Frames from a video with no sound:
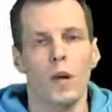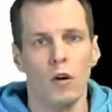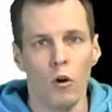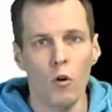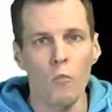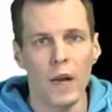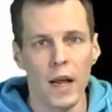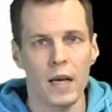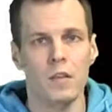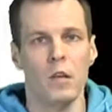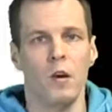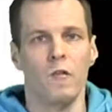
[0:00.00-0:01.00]

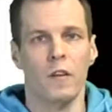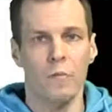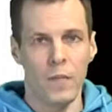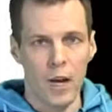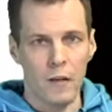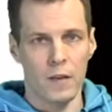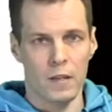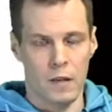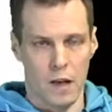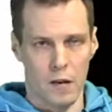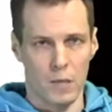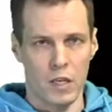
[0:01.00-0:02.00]
combination of the benefits
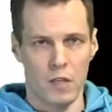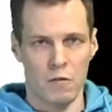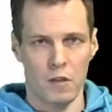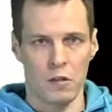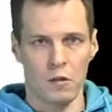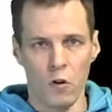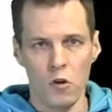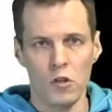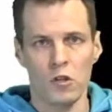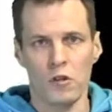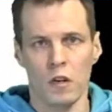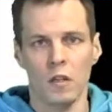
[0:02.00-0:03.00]
administration
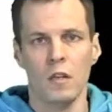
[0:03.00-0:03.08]
construct